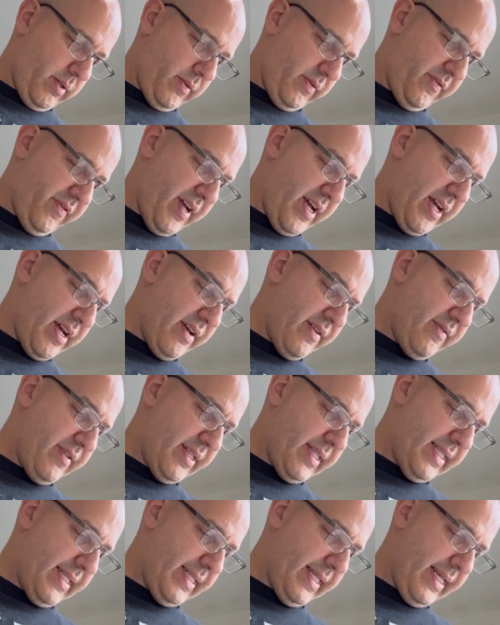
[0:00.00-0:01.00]

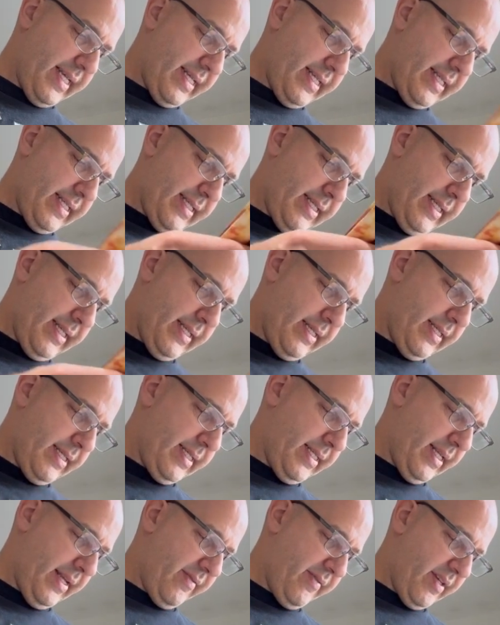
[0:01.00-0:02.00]
5, 6,
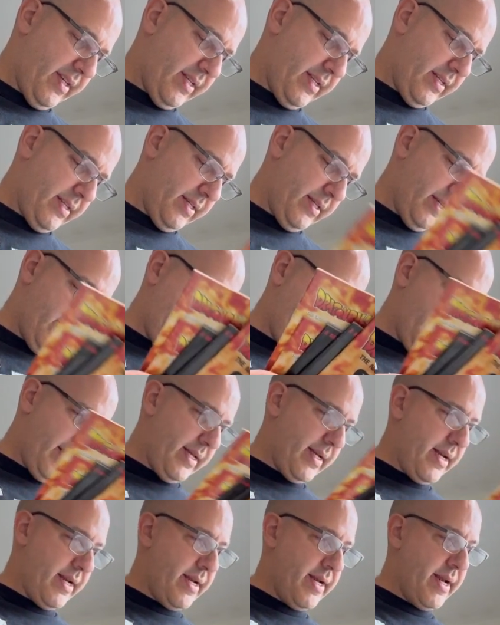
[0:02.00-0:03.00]
7,
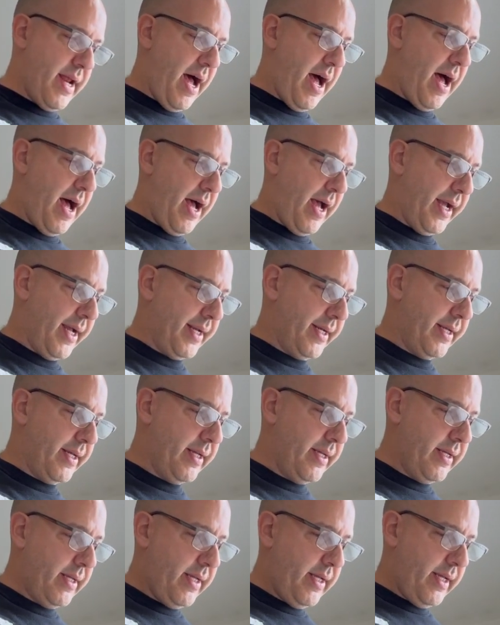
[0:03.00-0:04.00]
and 9,
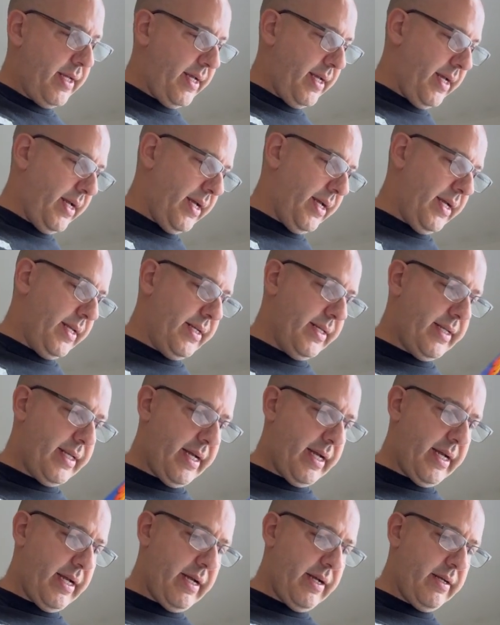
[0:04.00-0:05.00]
and
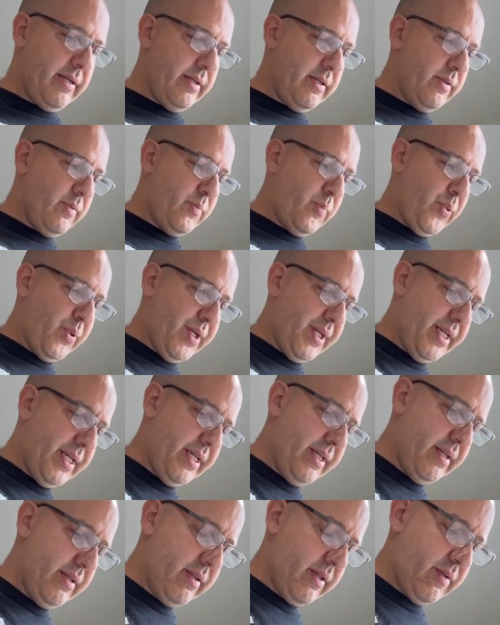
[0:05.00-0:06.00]
it
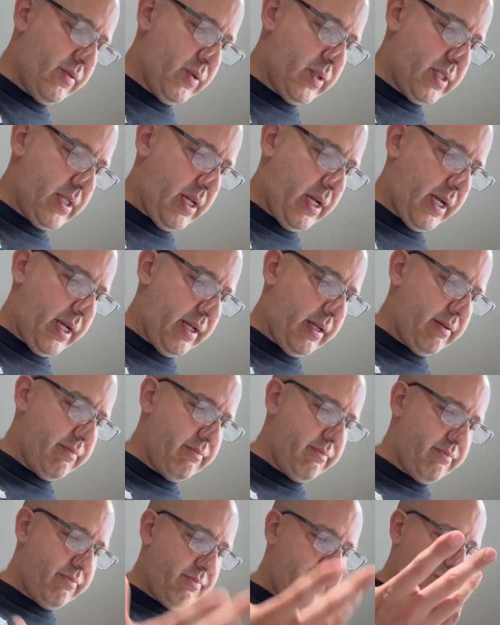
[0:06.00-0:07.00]
was like
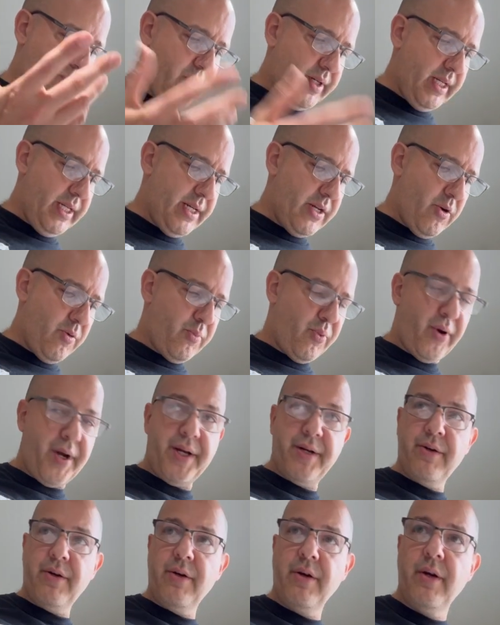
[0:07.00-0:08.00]
a really
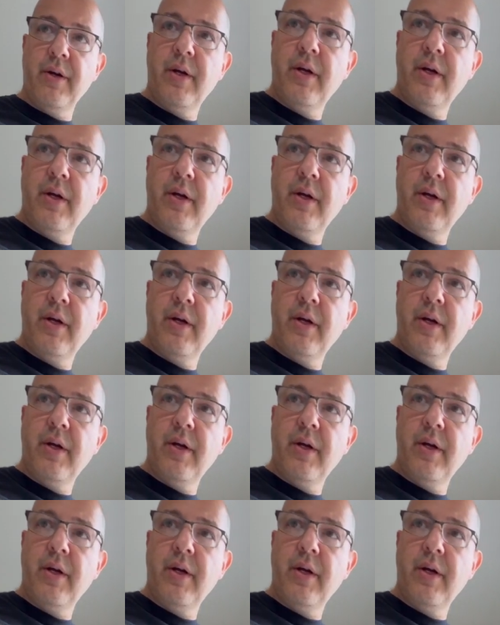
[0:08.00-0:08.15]
no-brainer.